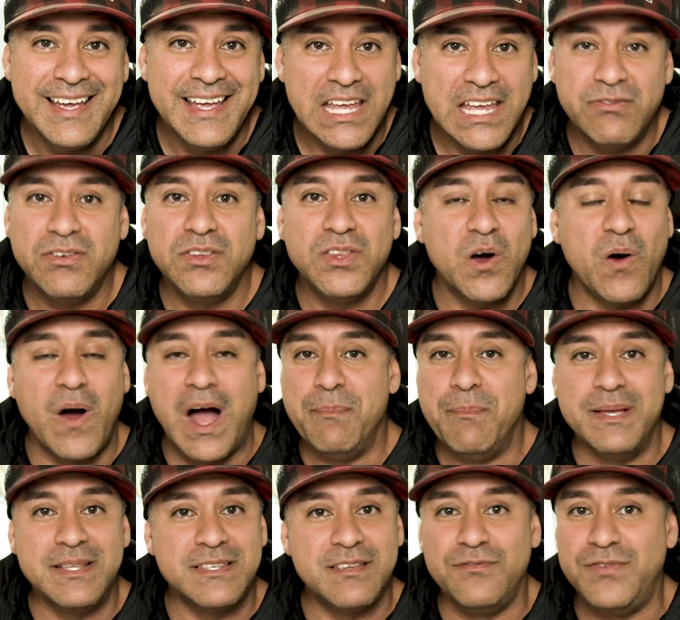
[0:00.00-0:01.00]
Even though
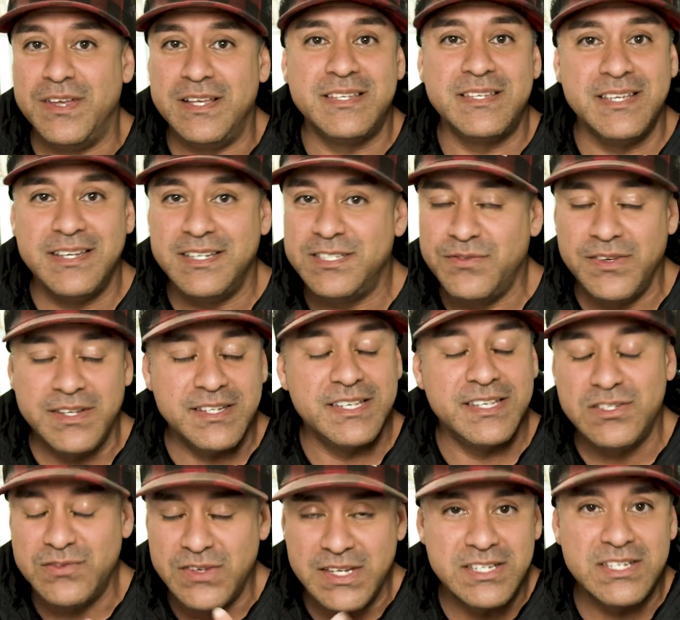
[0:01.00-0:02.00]
I'm into
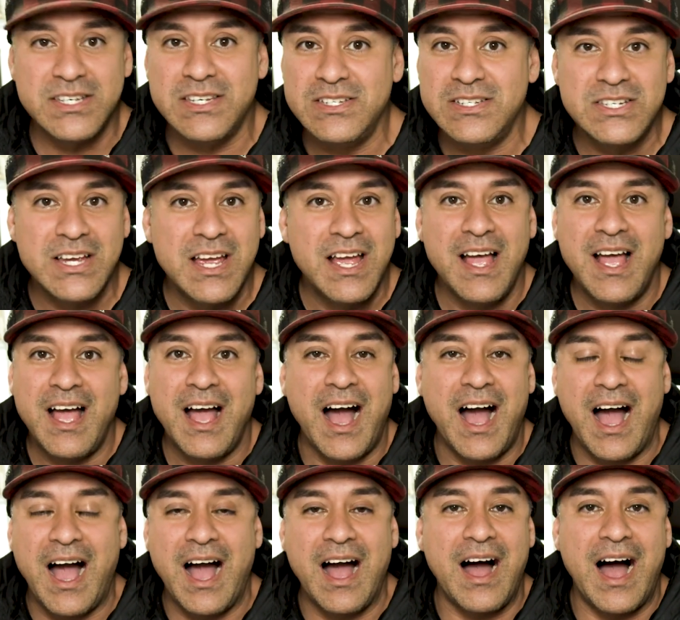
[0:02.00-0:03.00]
vintage,
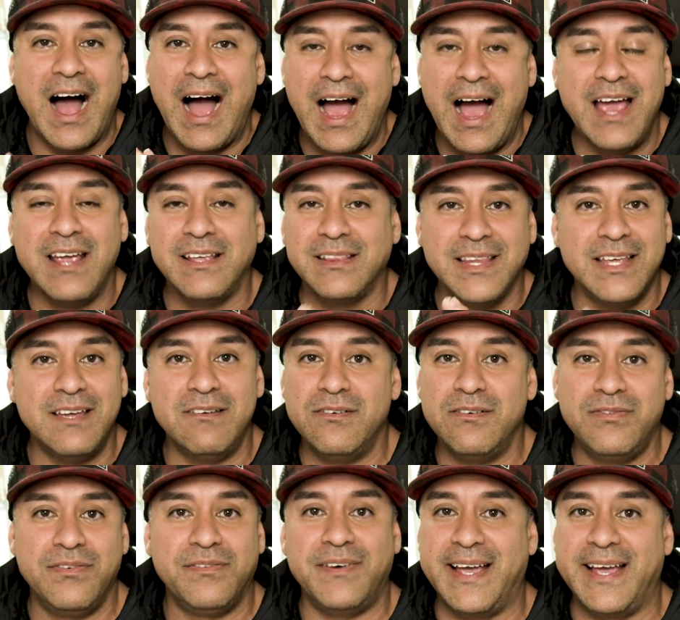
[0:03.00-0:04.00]
I
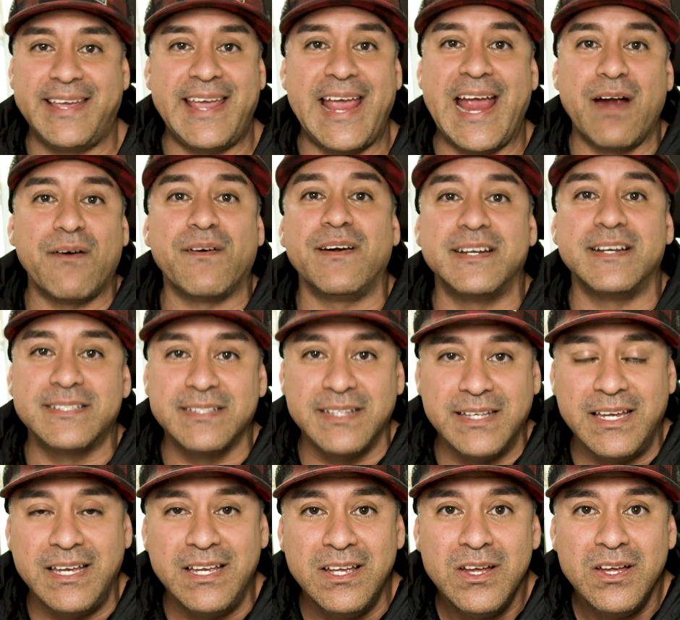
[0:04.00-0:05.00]
live
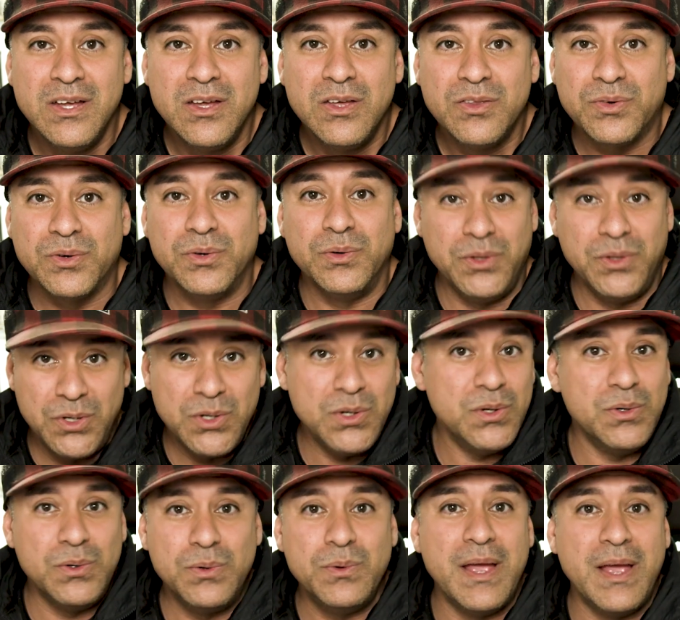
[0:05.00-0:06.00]
vicariously through
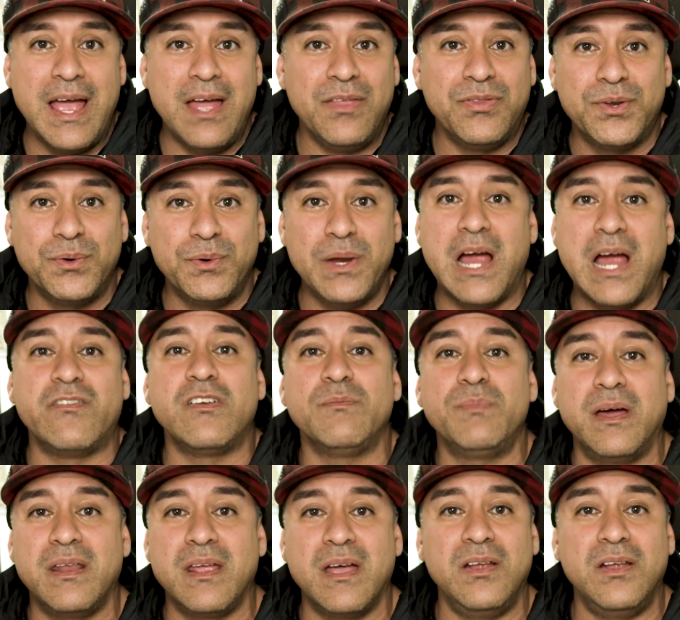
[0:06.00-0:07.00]
you and through
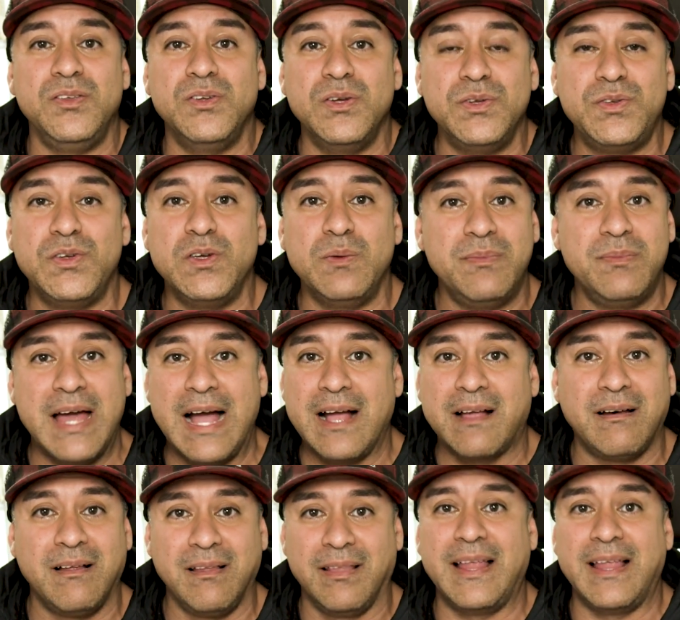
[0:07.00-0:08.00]
everybody on YouTube
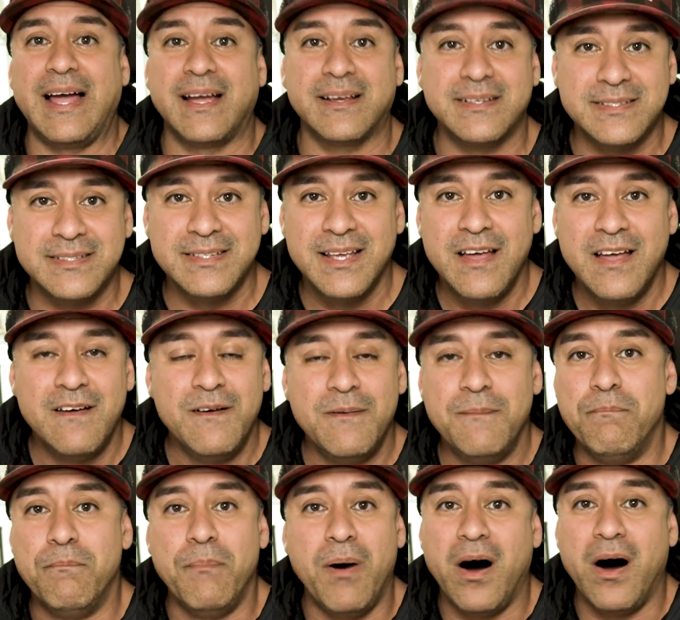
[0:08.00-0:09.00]
that collects
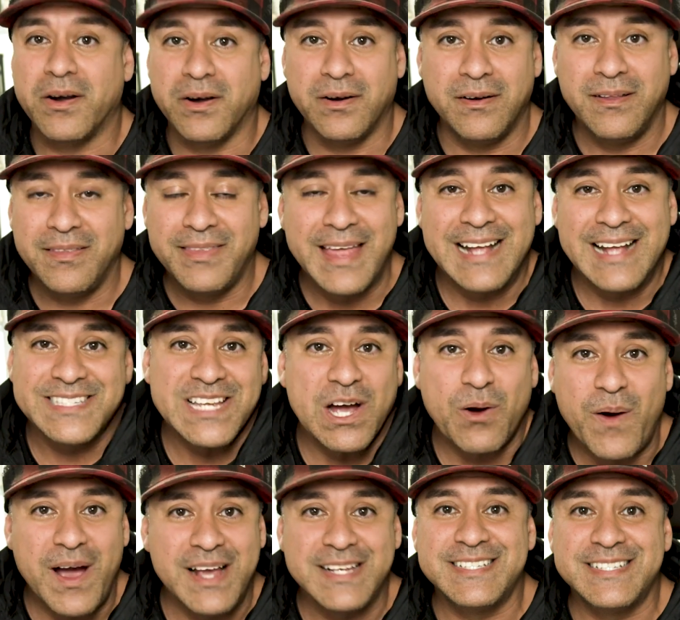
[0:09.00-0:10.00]
modern. That's
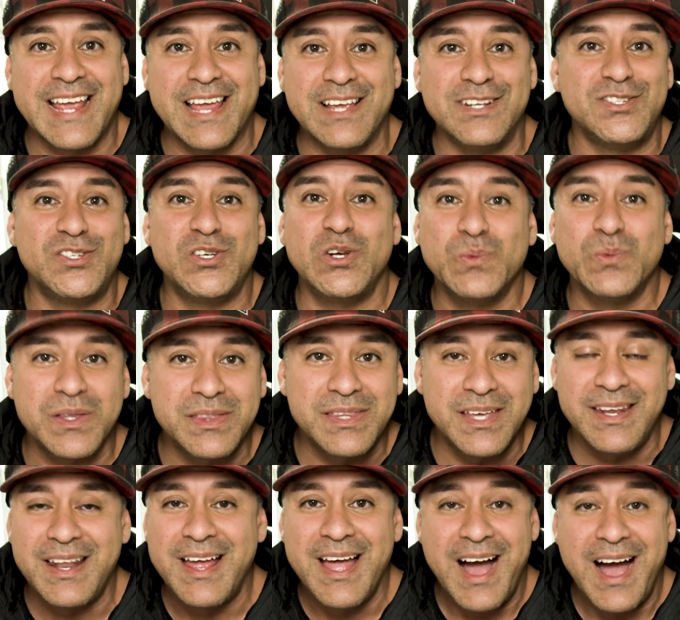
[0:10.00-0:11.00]
how I stay in tune with
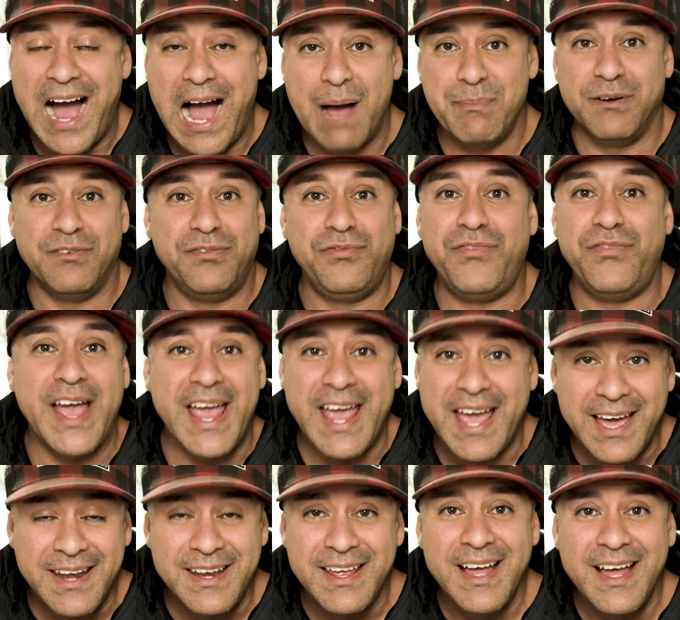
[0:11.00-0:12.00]
it. I'm a
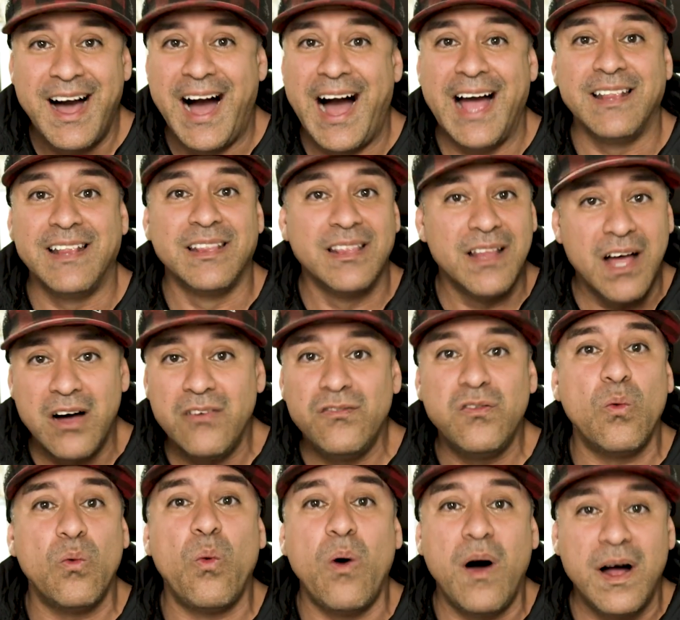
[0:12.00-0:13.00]
fan. I love
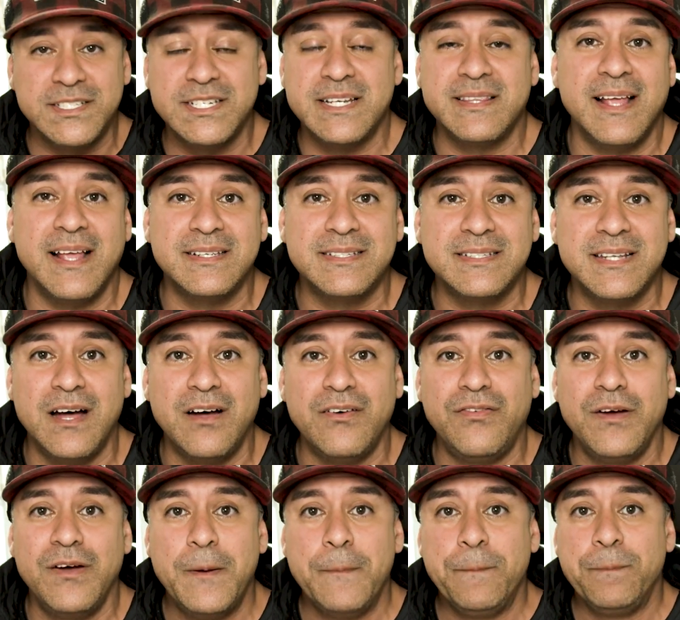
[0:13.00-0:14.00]
watching that stuff.